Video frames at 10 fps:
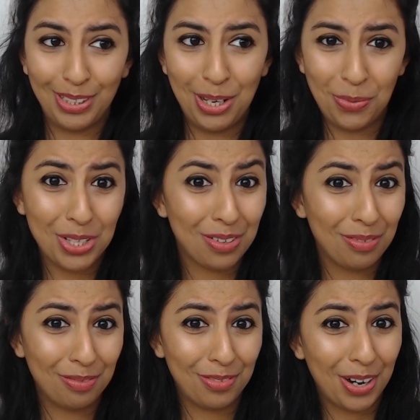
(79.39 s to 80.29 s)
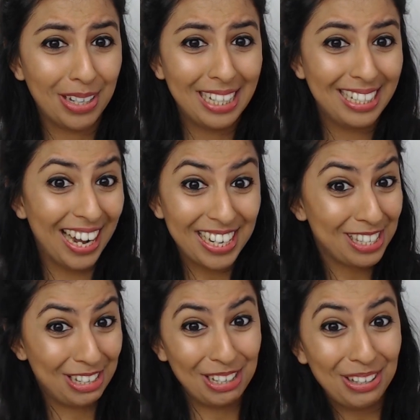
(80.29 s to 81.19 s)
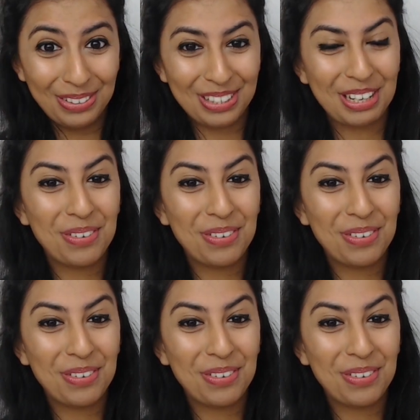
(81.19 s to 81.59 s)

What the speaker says: it wasn't very nice to use.